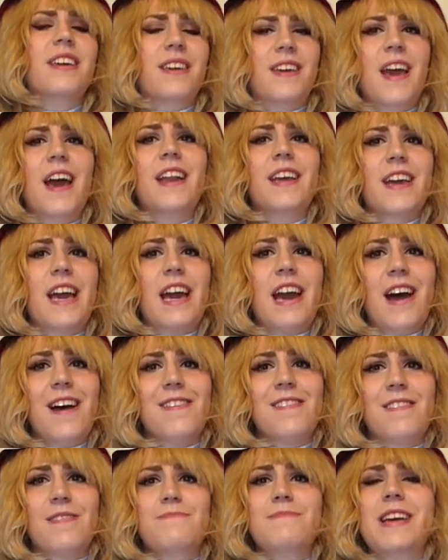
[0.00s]
getting it
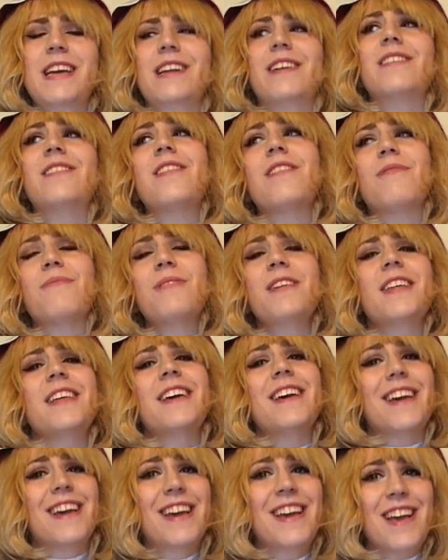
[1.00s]
custom made because it's
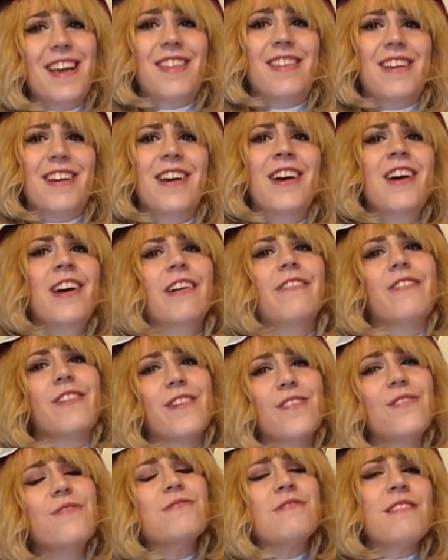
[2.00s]
really easy for
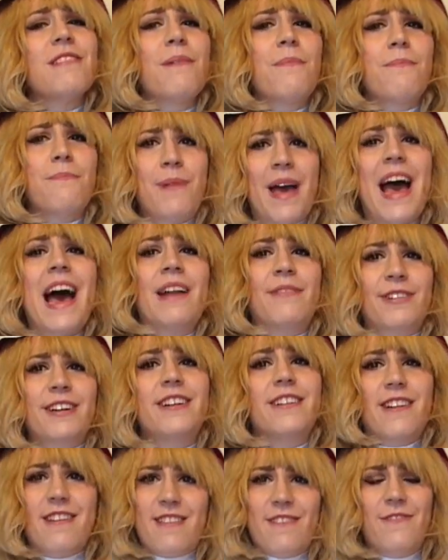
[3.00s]
a suit to look bad when
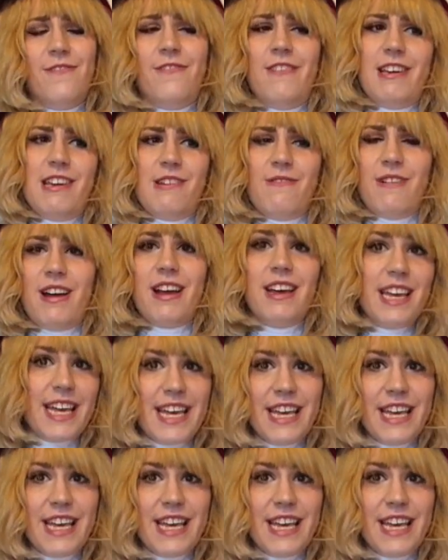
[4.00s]
it doesn't fit you right,